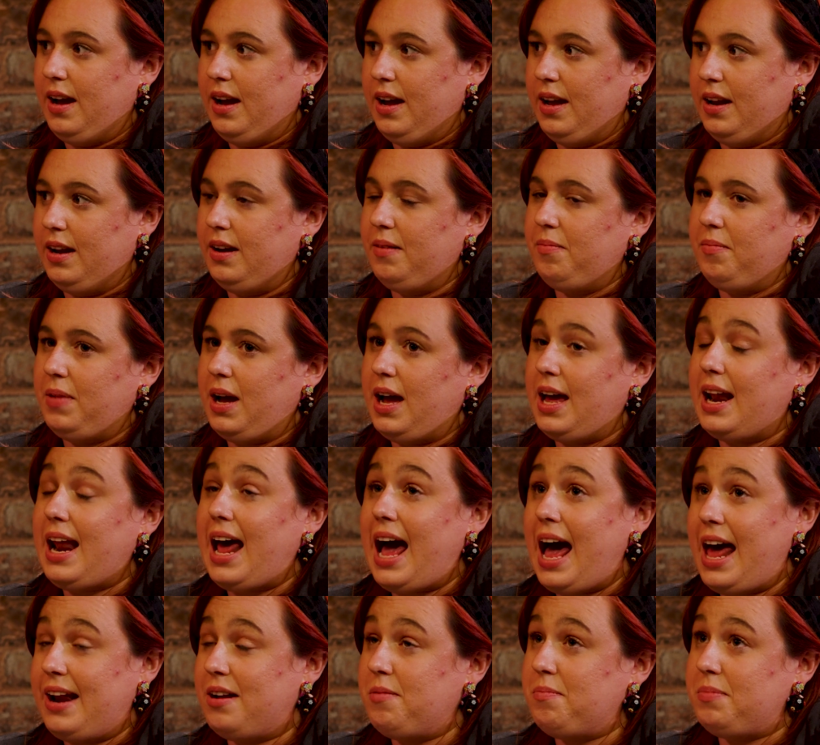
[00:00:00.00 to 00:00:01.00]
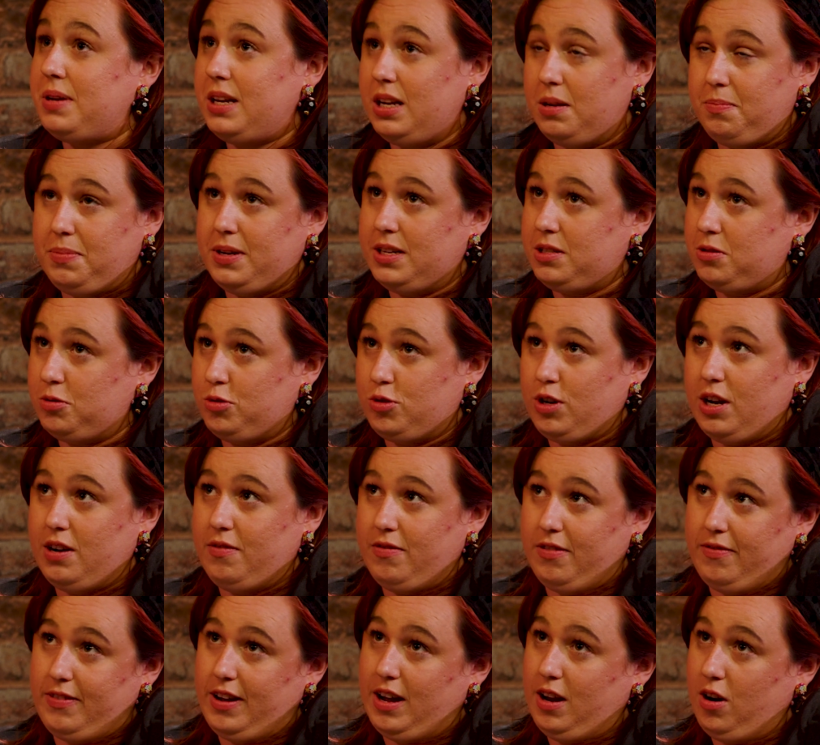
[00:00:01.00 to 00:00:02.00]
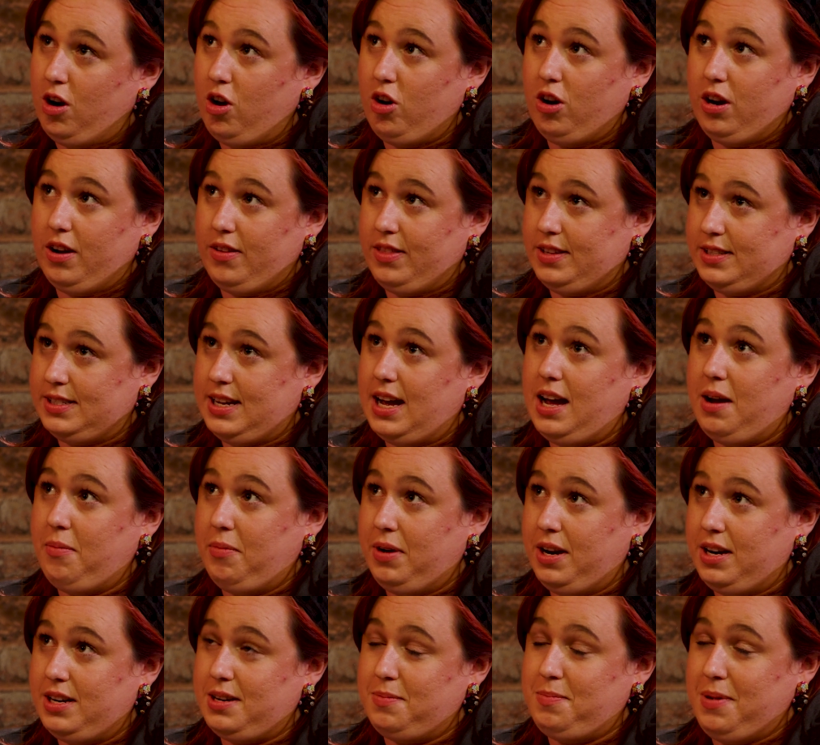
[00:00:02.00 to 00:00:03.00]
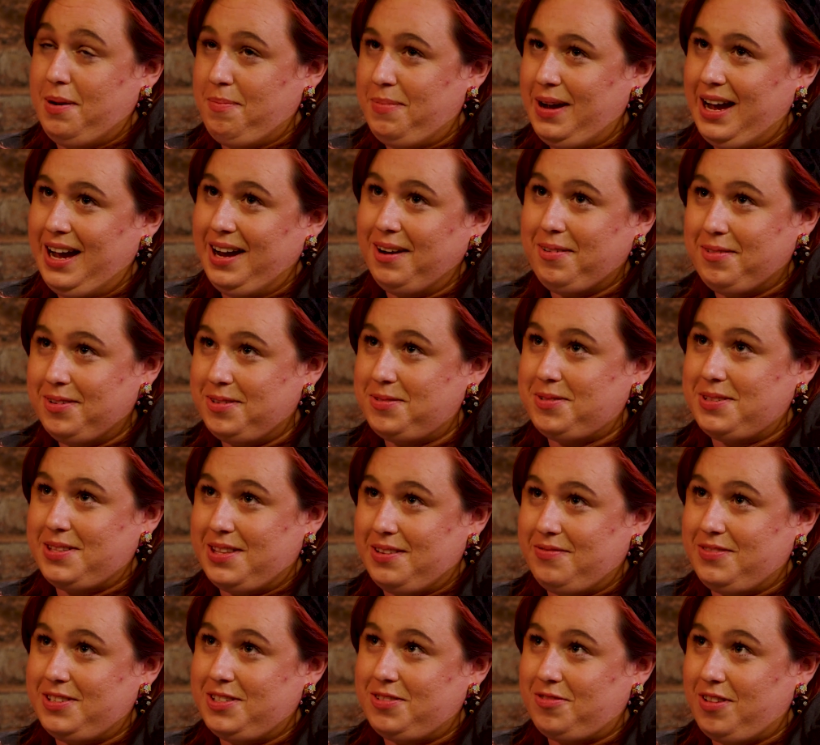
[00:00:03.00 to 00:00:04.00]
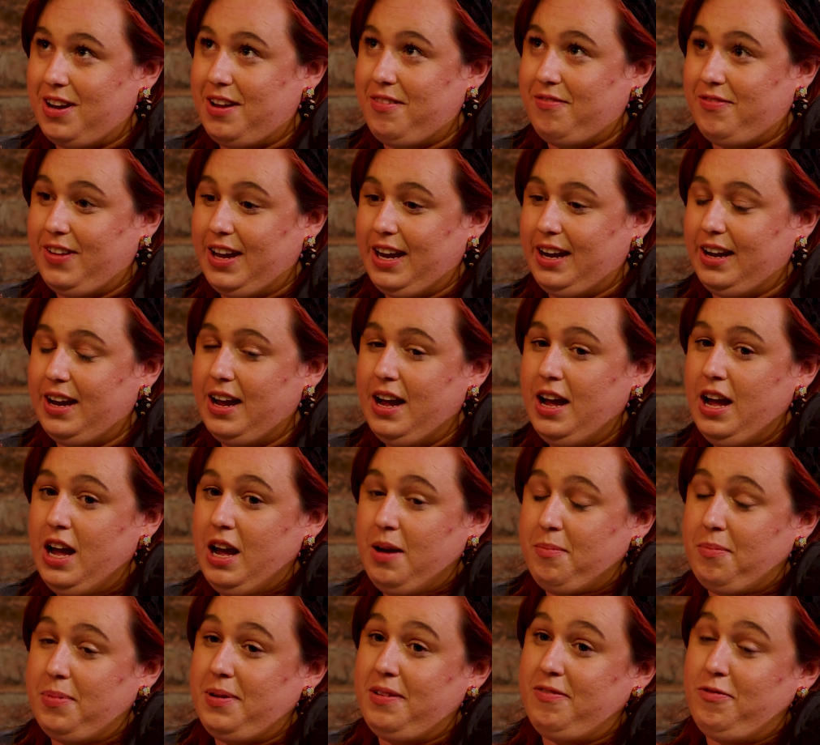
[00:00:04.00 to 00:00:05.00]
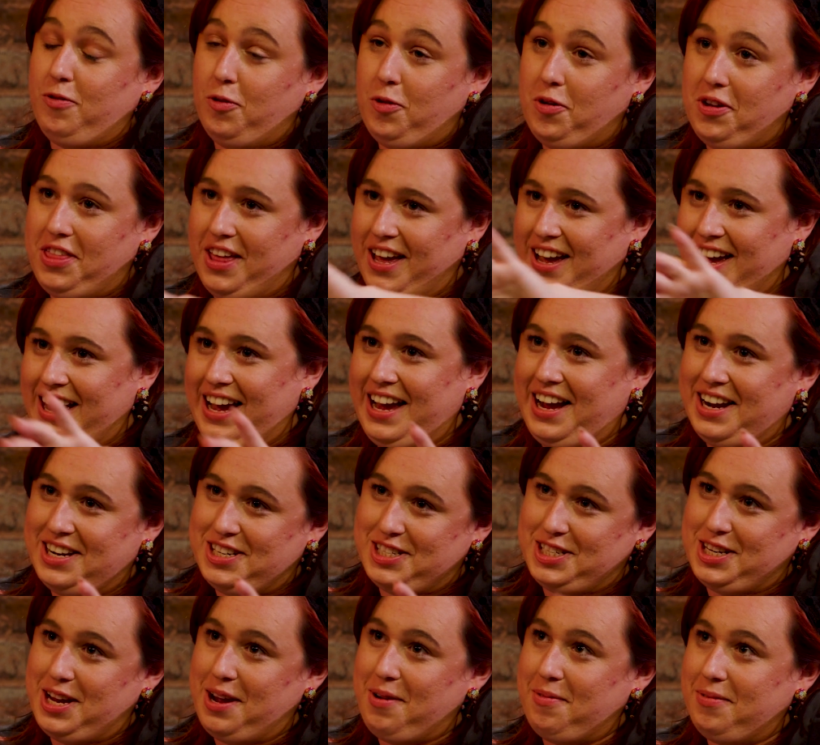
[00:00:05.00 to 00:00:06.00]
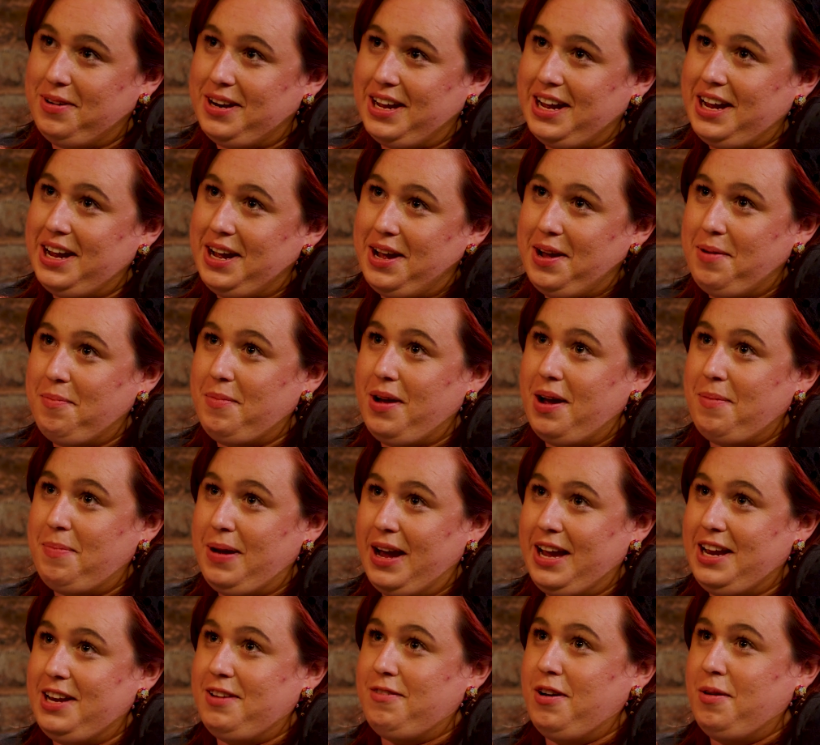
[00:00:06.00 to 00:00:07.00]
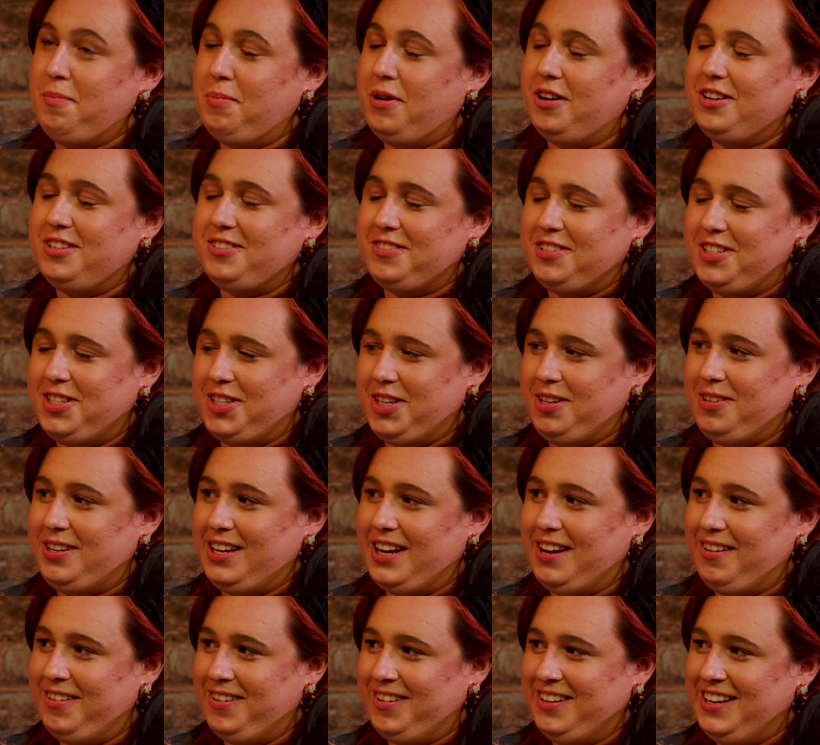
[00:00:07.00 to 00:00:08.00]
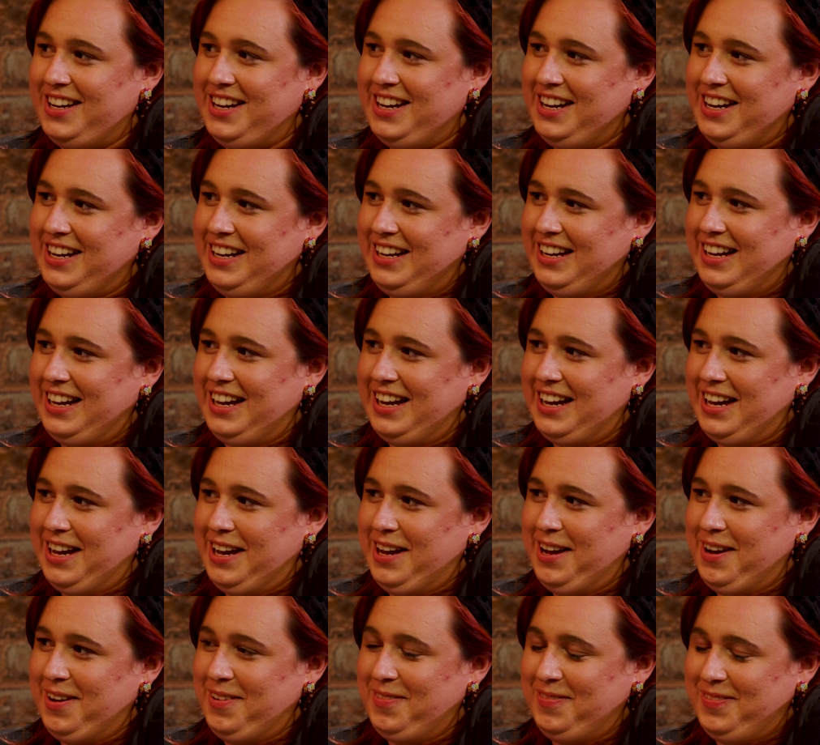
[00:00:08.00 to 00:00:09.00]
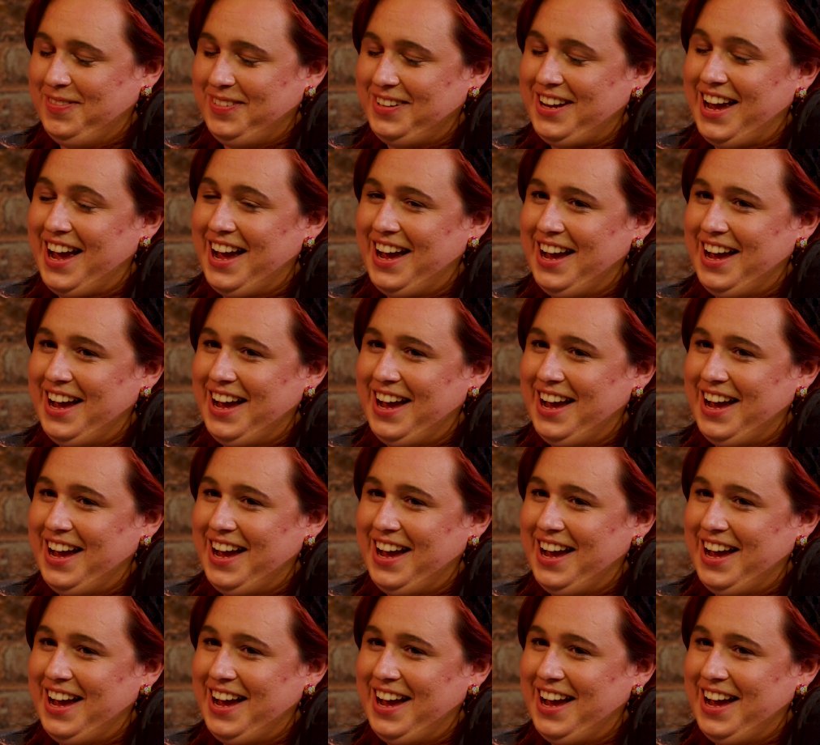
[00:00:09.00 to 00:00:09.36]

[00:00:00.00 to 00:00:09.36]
And I hadn't been a personal trainer for very long at the time when I did my back, which was the frustrating thing. Before that, I actually owned a paint your own pottery studio. Yeah.